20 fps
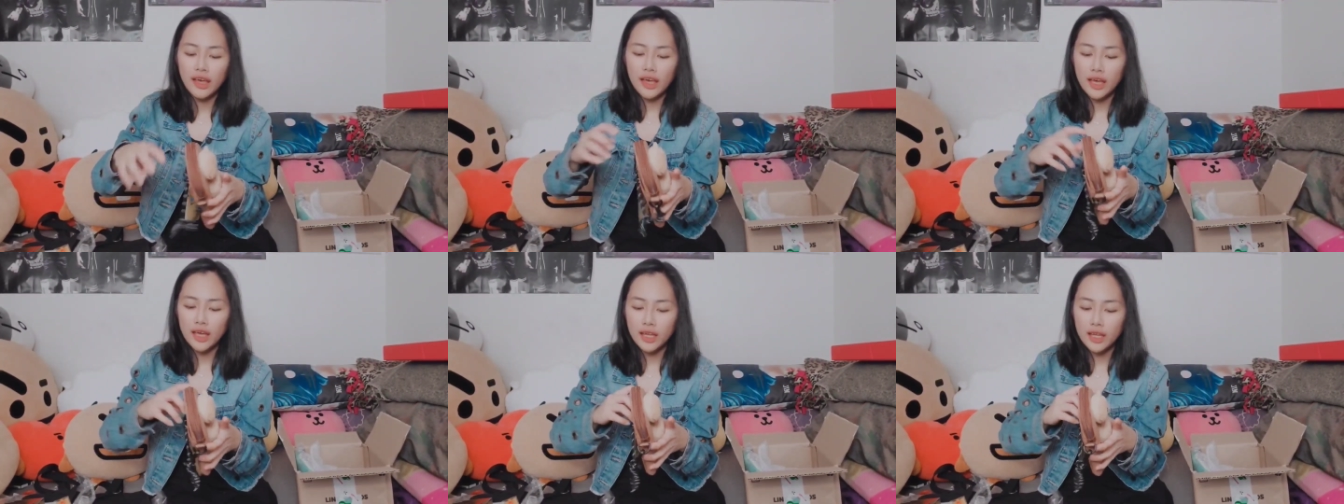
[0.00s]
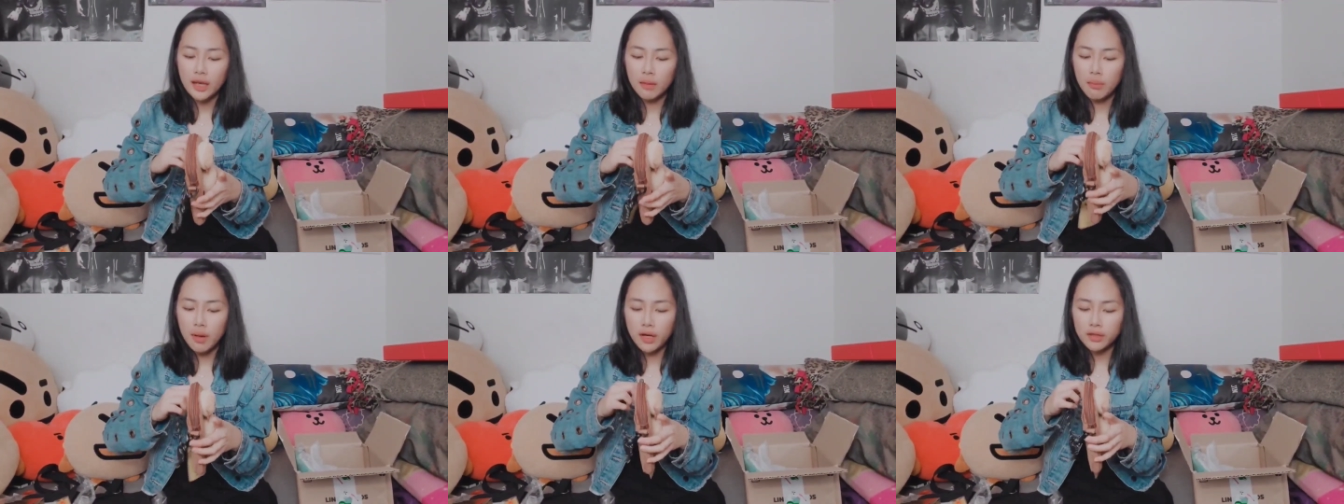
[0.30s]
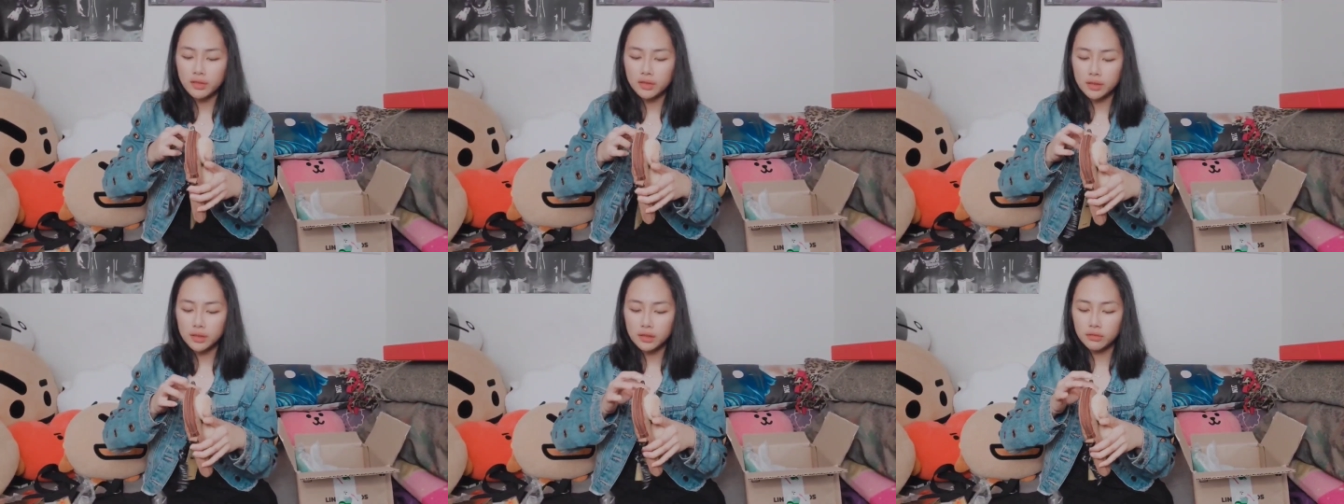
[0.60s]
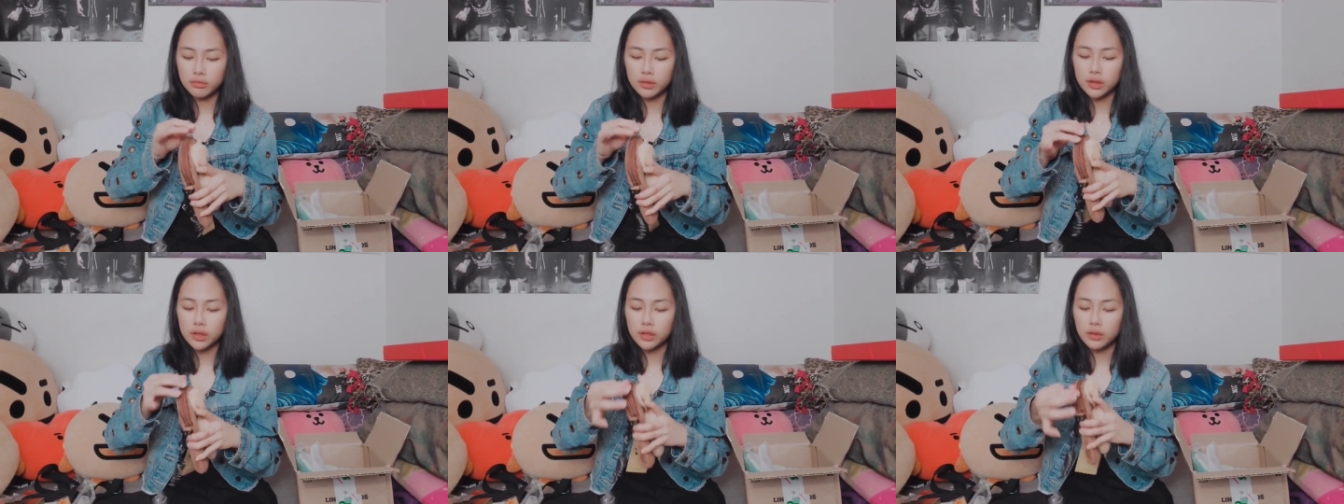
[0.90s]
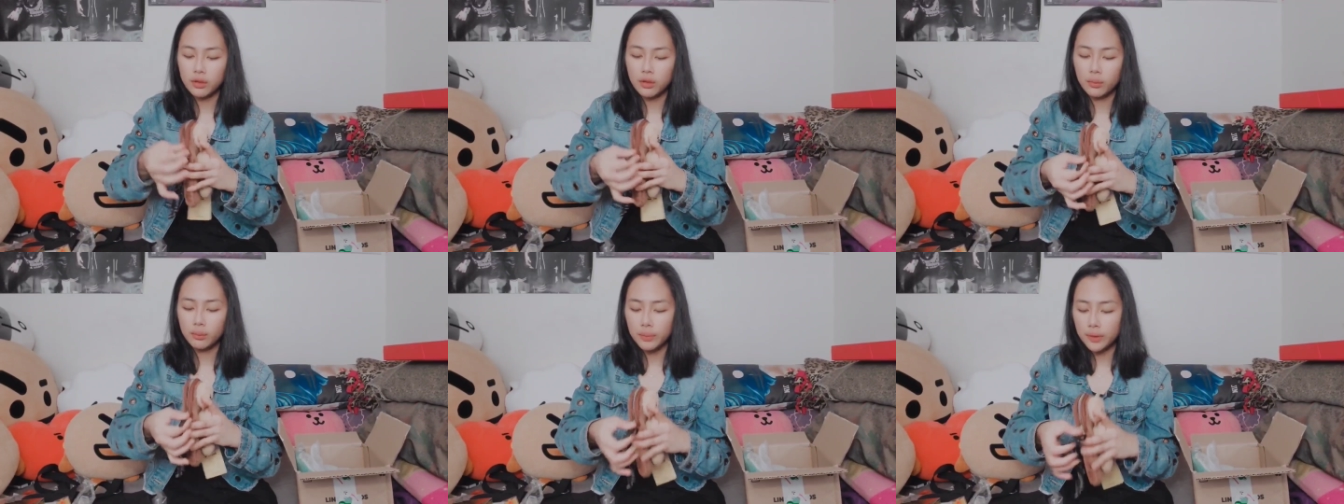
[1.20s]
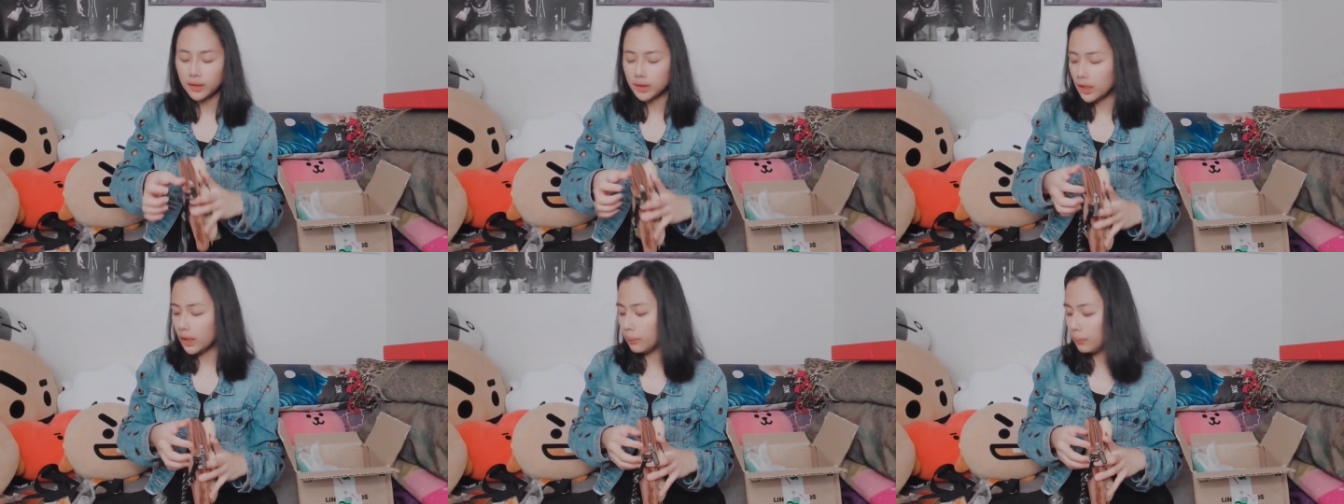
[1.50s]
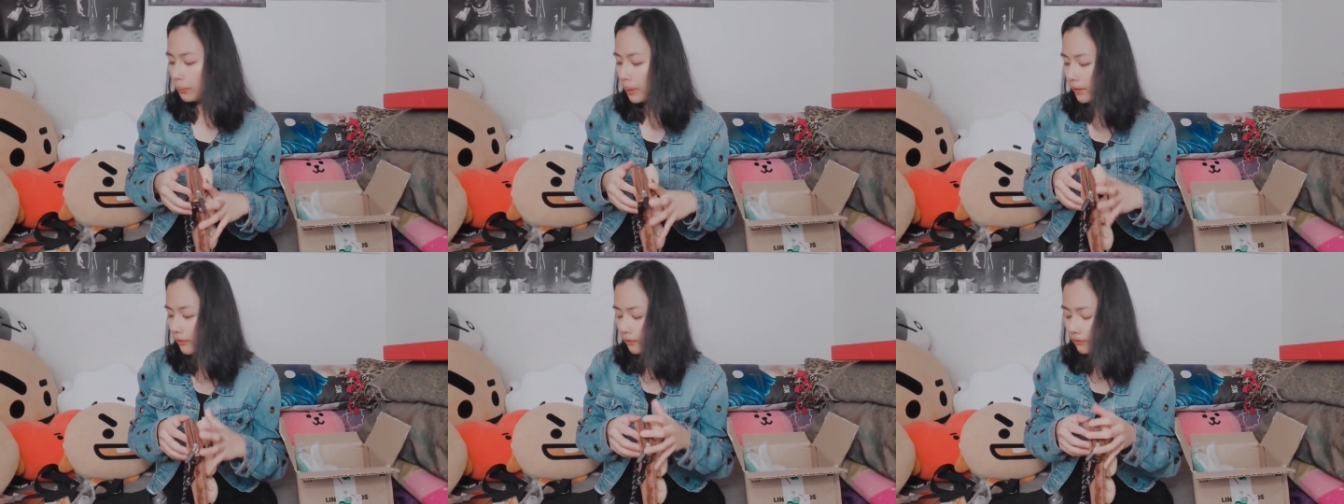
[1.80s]
And I'm actually really hoping
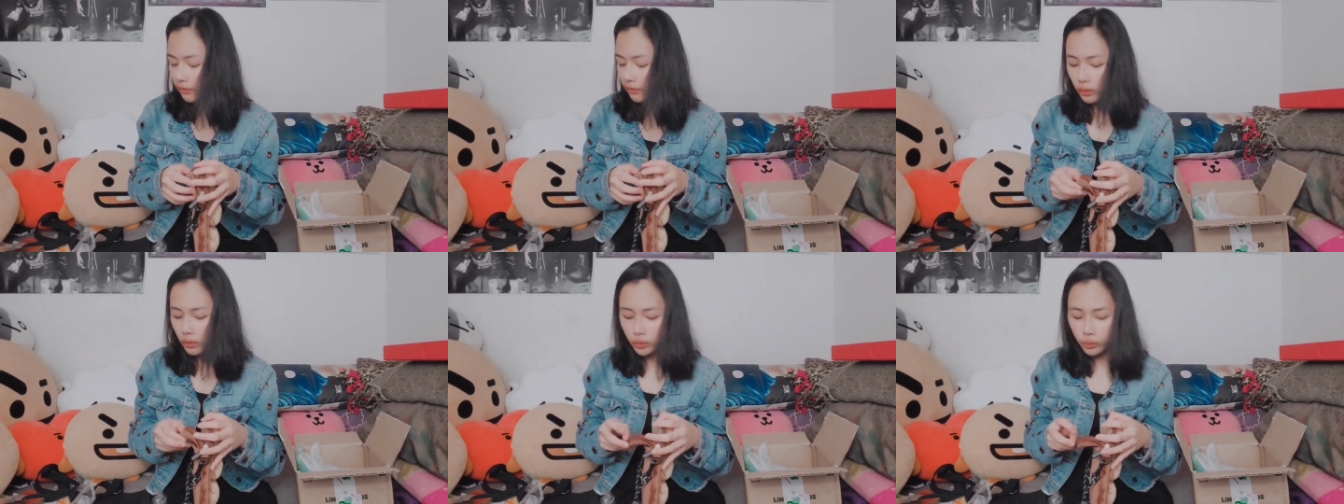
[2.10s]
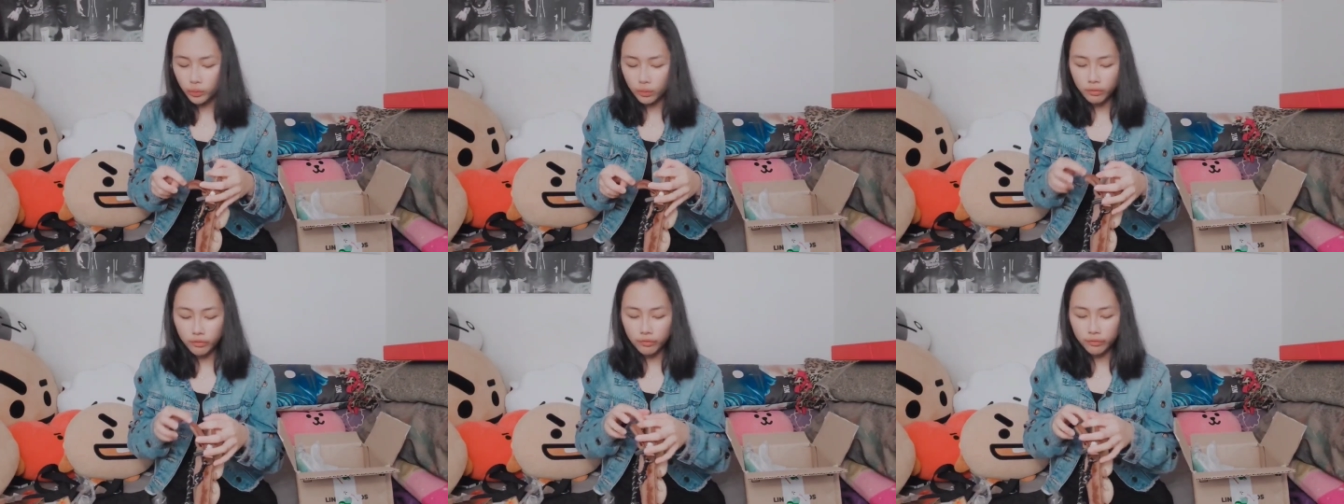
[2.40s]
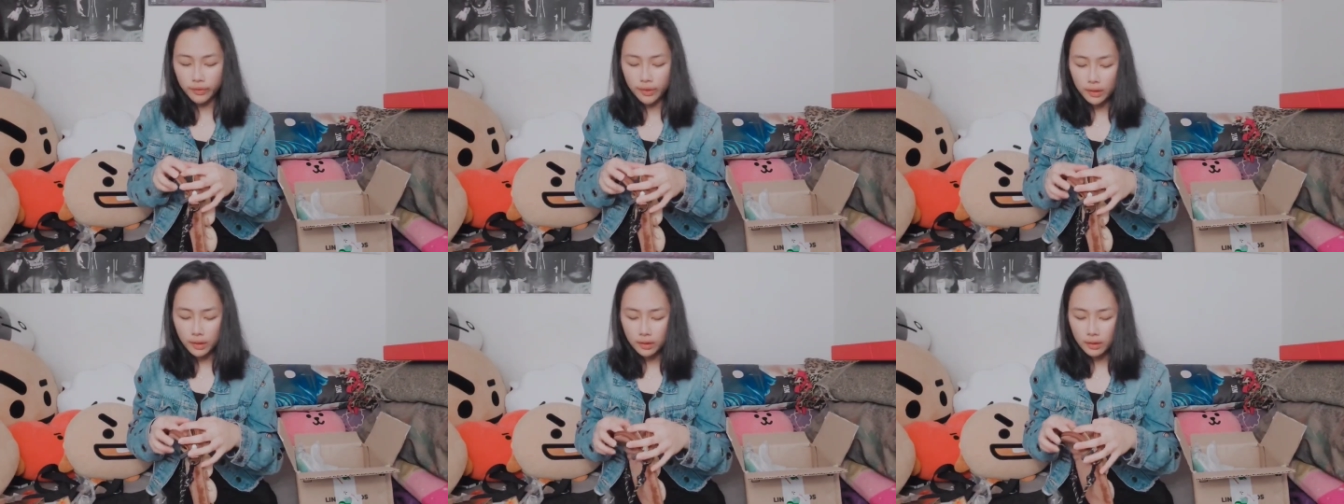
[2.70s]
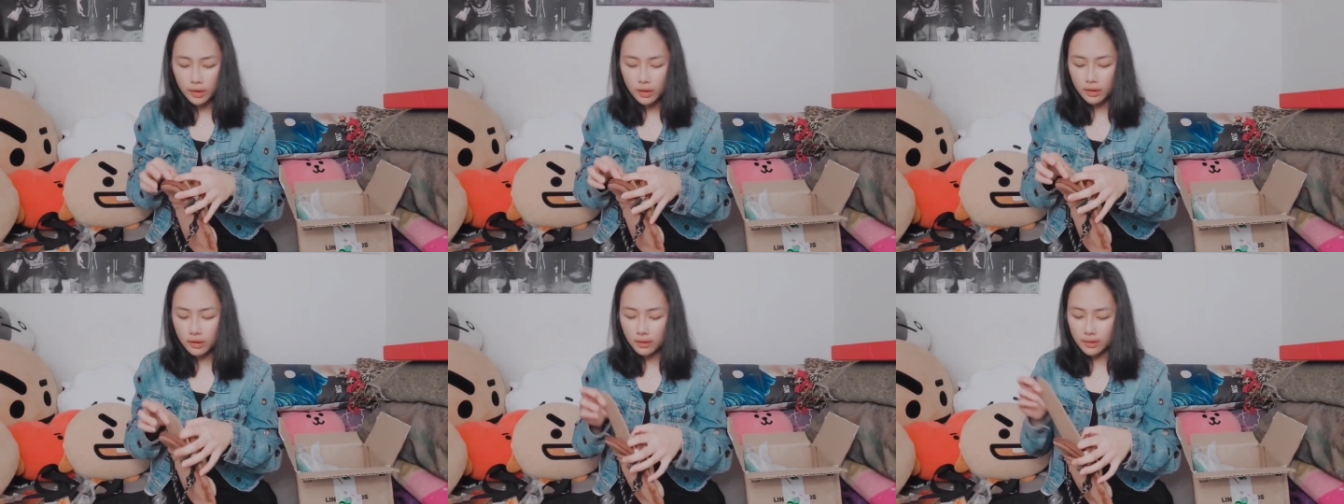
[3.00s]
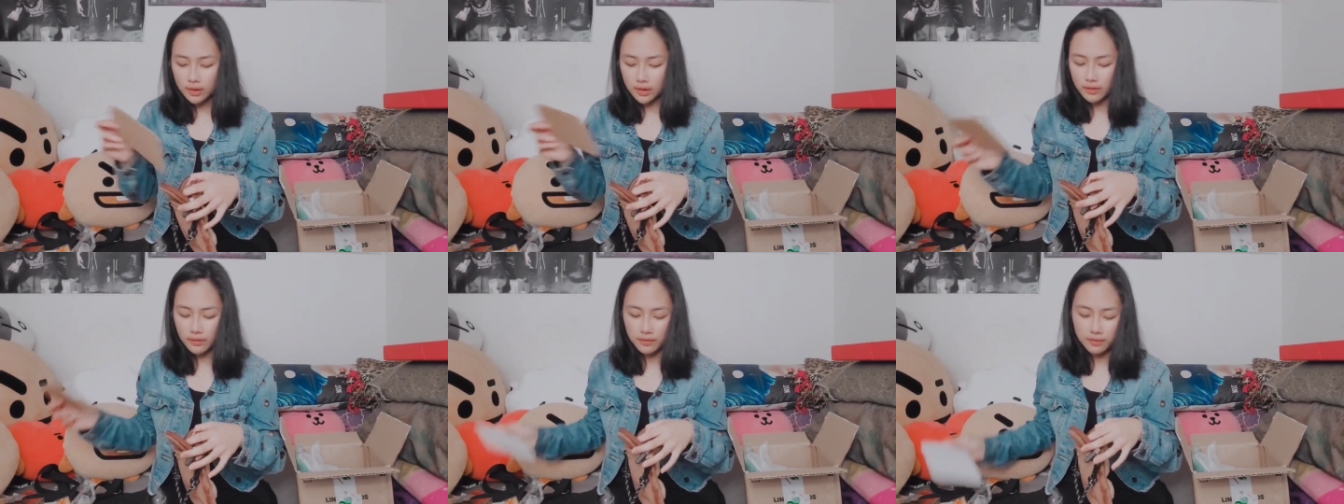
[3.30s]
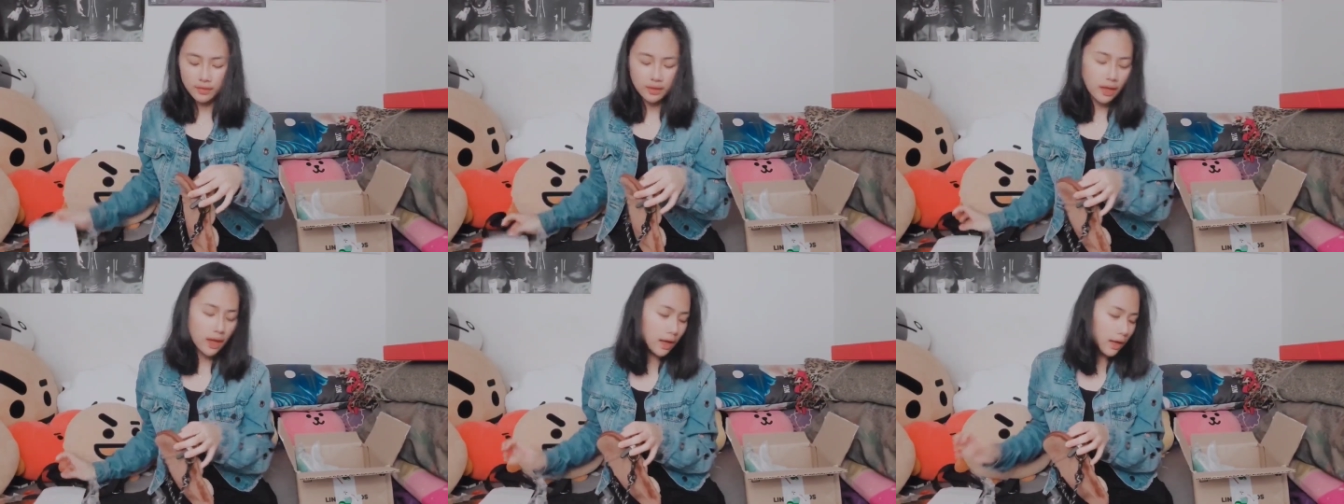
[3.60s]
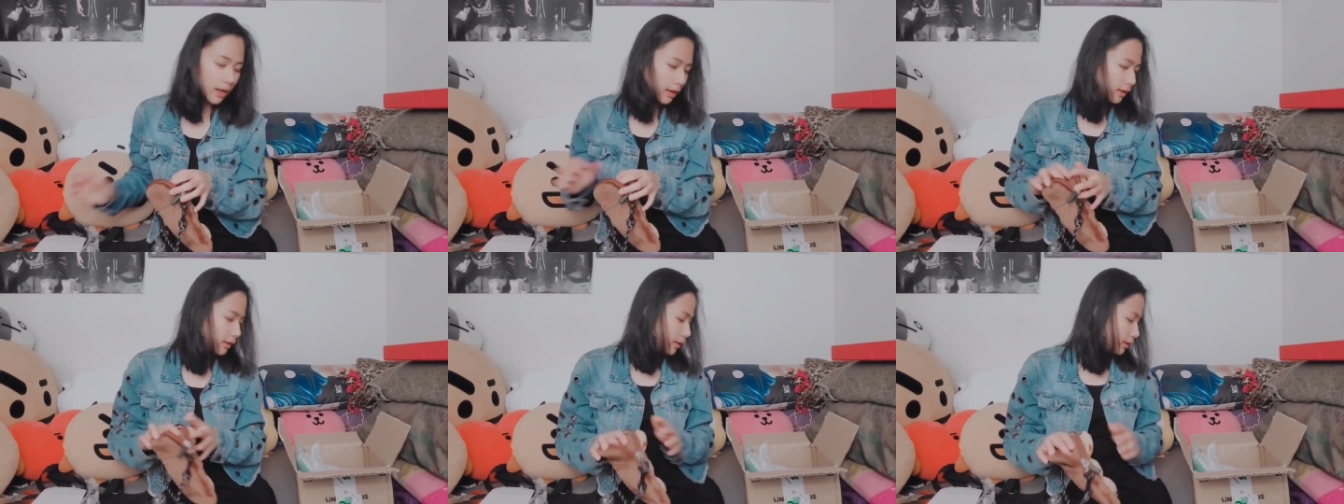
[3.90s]
that my phone will fit in here, because if
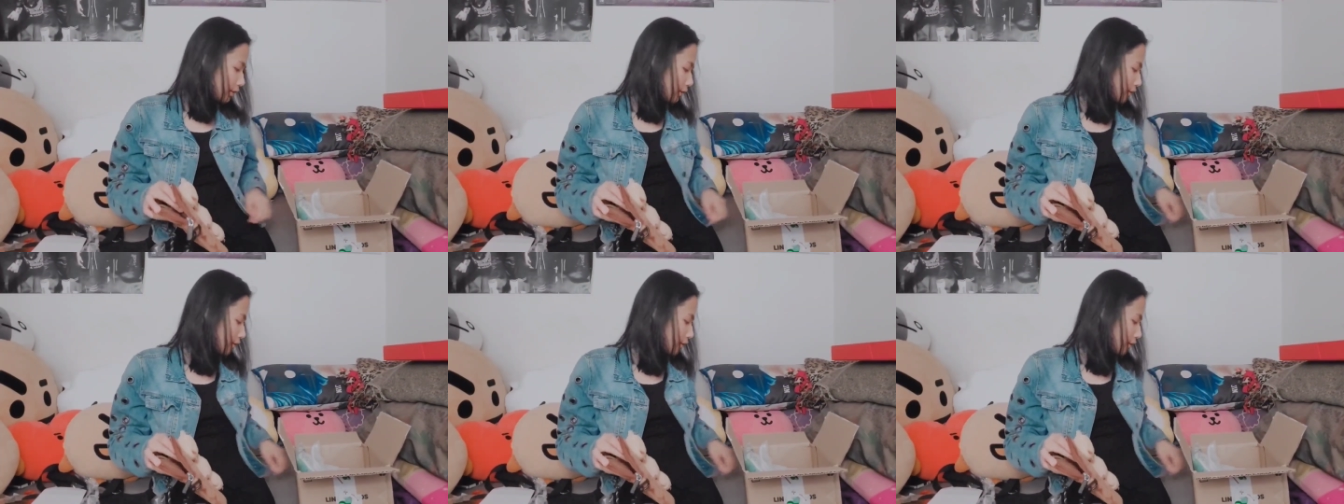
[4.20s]
not,